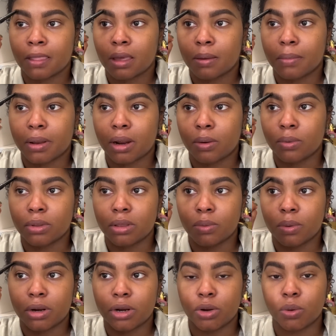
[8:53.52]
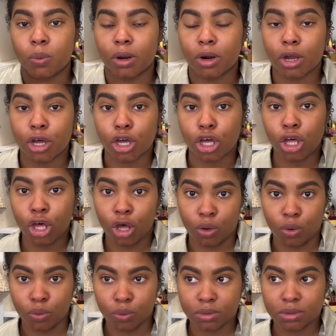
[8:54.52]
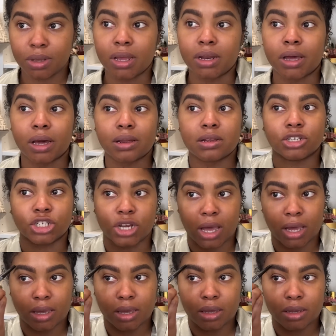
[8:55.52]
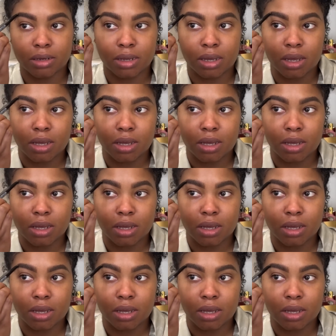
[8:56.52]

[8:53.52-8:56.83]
but I really wanted to wear a coat and not a jacket.